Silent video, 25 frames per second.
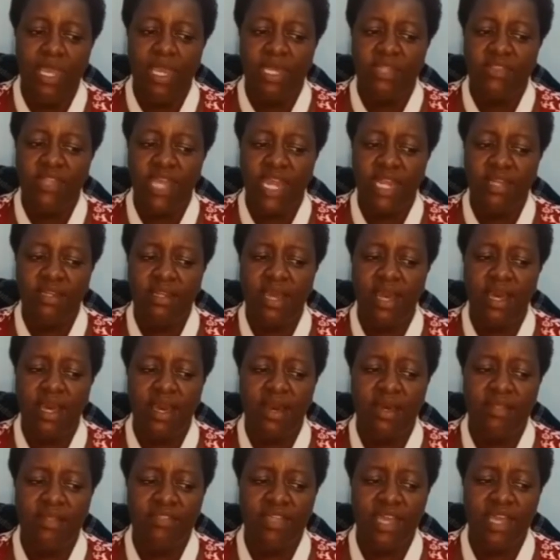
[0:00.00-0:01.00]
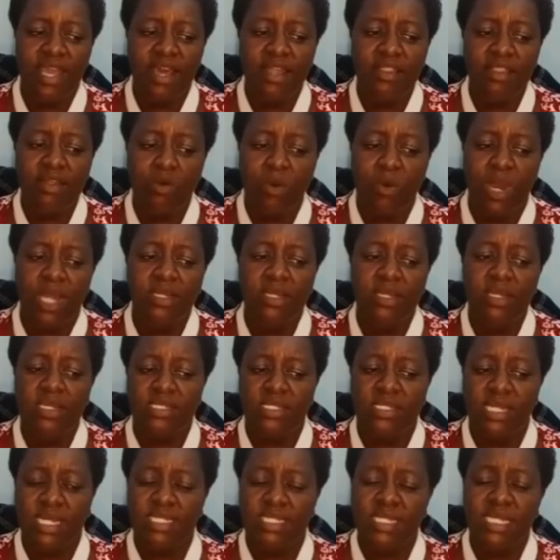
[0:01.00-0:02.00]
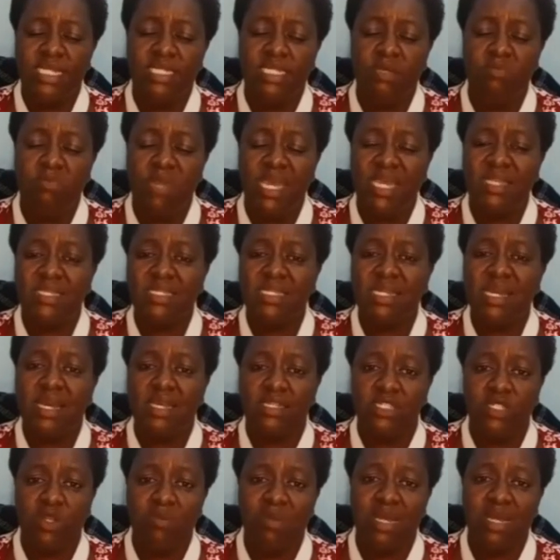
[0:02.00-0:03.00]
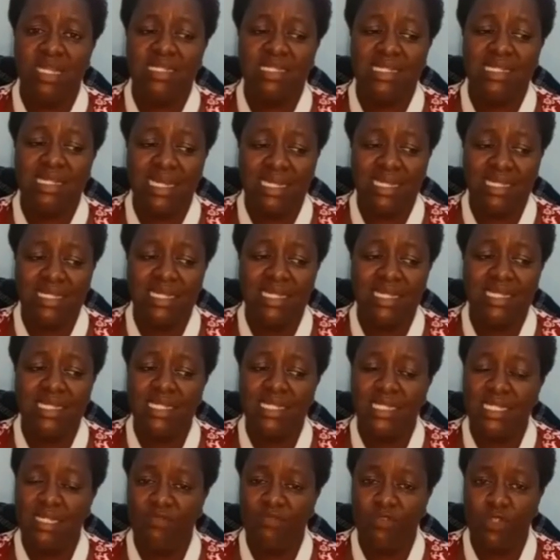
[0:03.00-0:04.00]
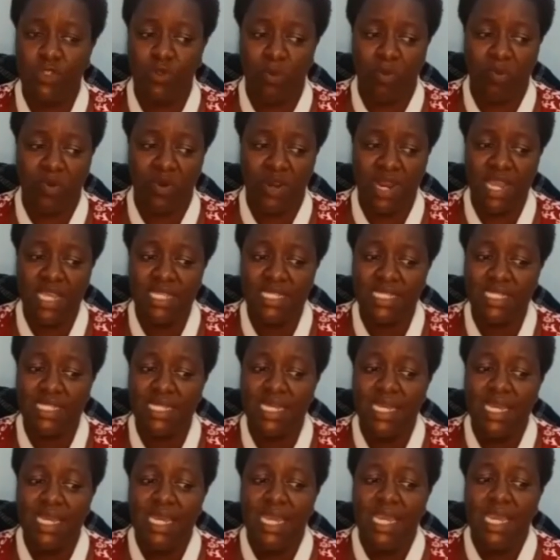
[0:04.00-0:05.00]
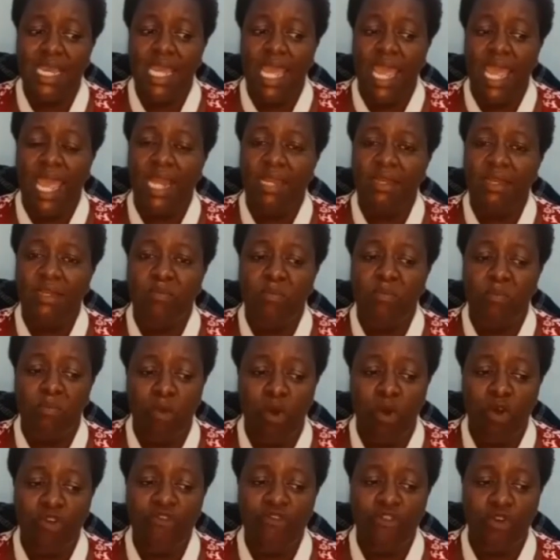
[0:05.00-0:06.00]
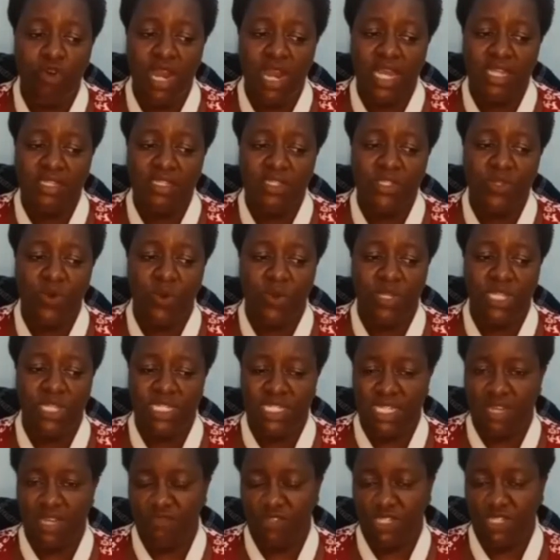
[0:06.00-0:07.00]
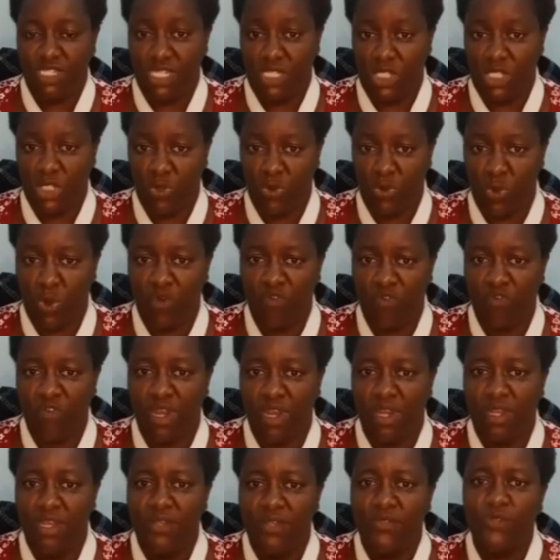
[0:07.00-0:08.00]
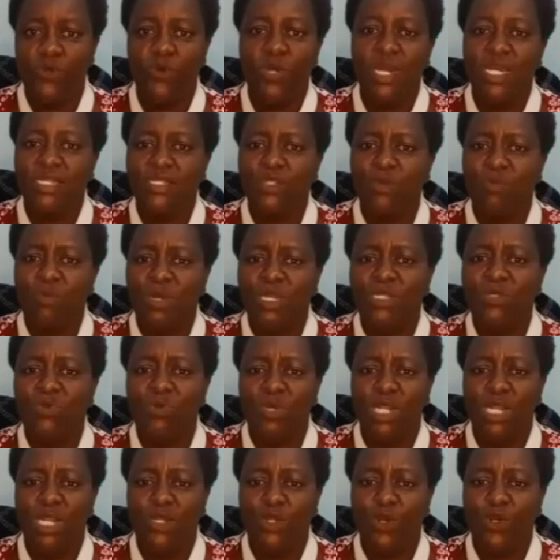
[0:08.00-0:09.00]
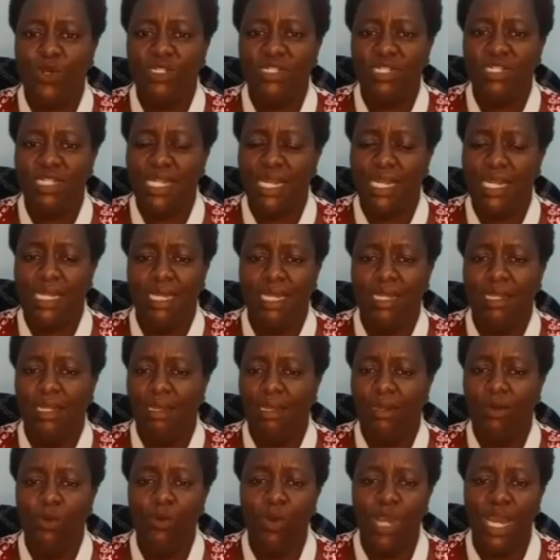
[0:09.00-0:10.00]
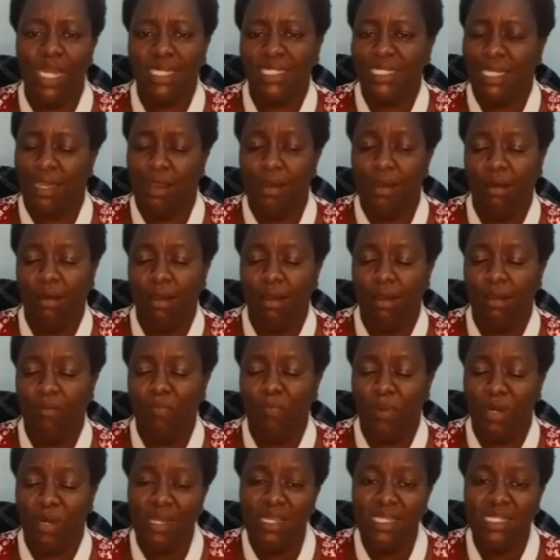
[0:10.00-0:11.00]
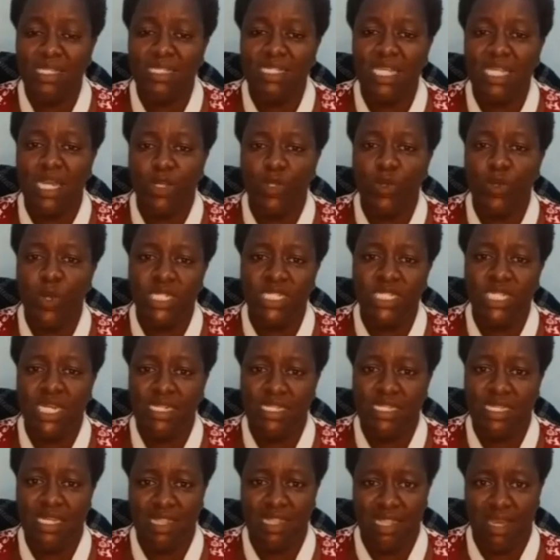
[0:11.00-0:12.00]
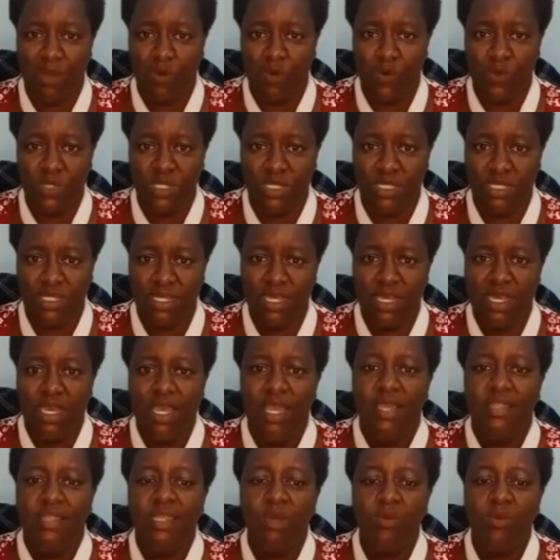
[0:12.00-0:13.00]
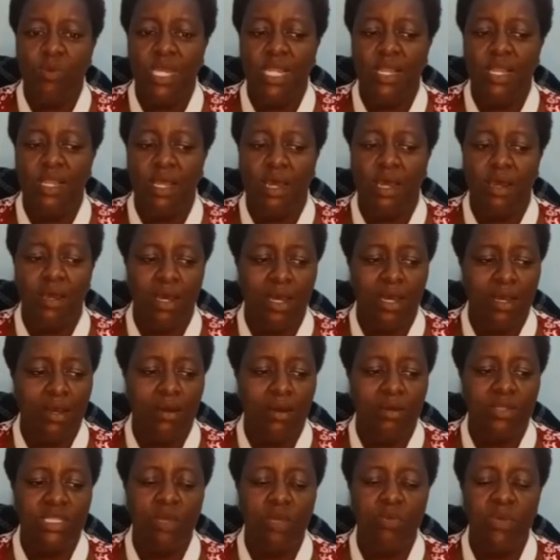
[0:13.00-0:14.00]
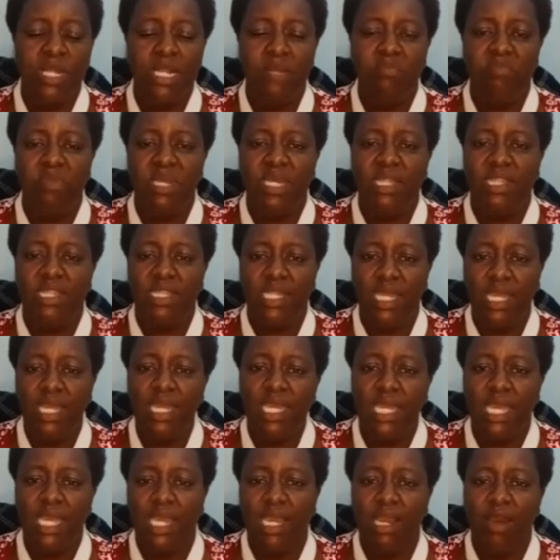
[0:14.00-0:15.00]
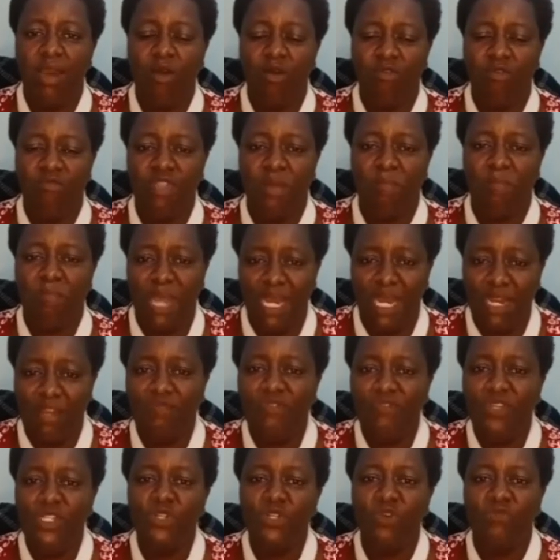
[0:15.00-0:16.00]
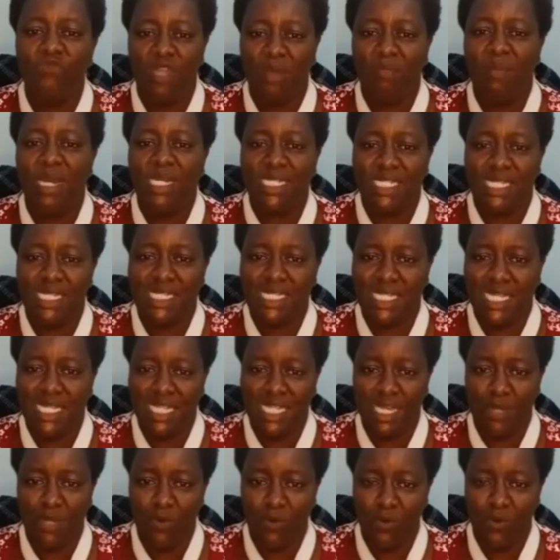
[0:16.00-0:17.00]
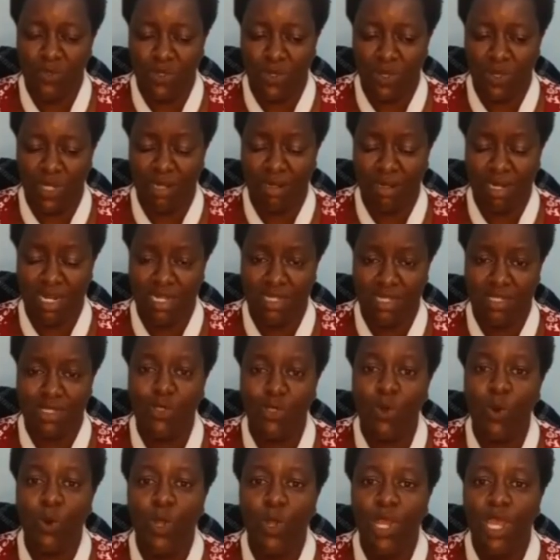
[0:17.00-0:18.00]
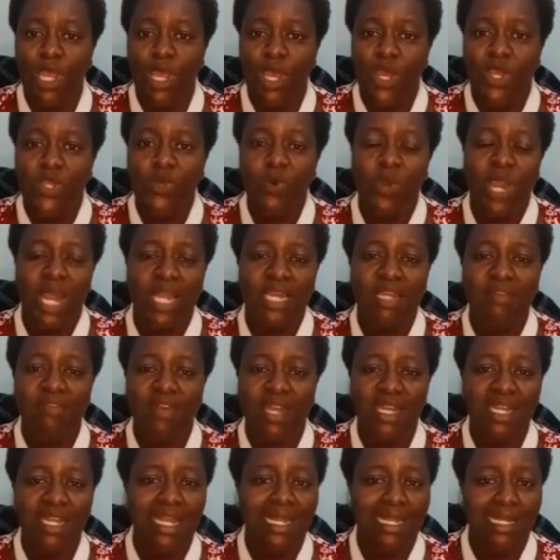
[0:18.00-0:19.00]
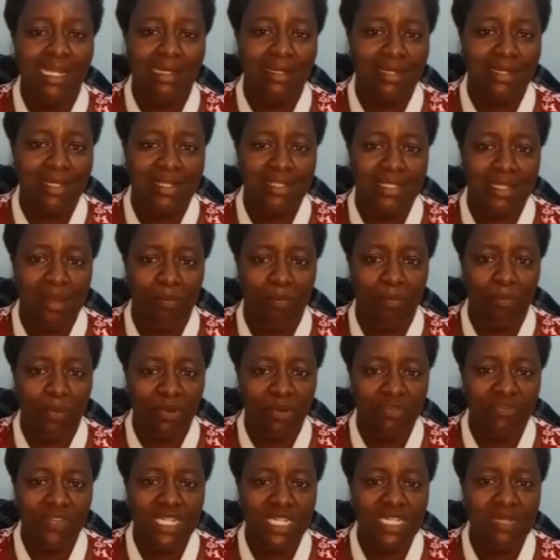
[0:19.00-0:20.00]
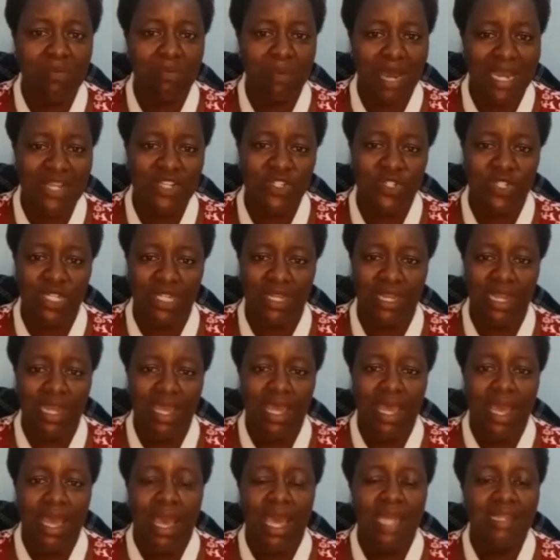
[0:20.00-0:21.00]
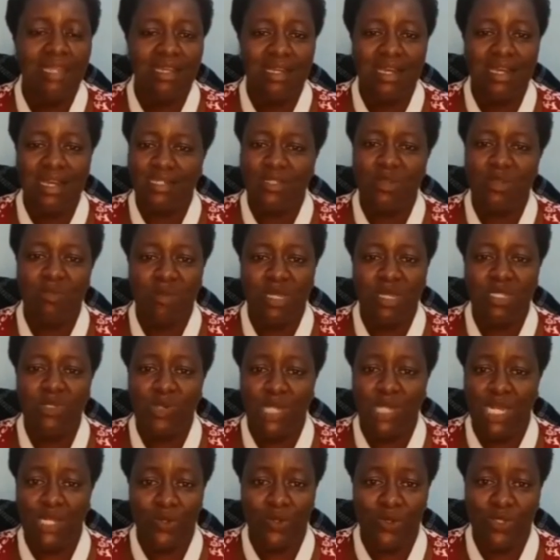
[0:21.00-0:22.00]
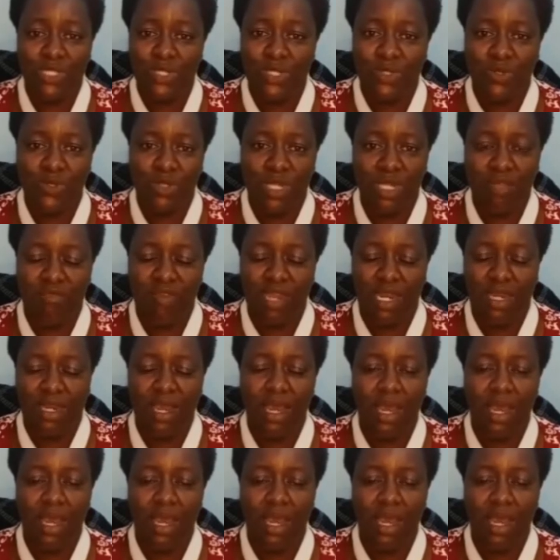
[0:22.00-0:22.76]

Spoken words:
Then the other one is that it makes customers less sensitive to price and more focused on the services you offer. So customers will not really look at the price that you are charging the goods. They will be thinking of the benefit of them accessing the goods on credit. So you can even increase the profit margin, and the customers will not even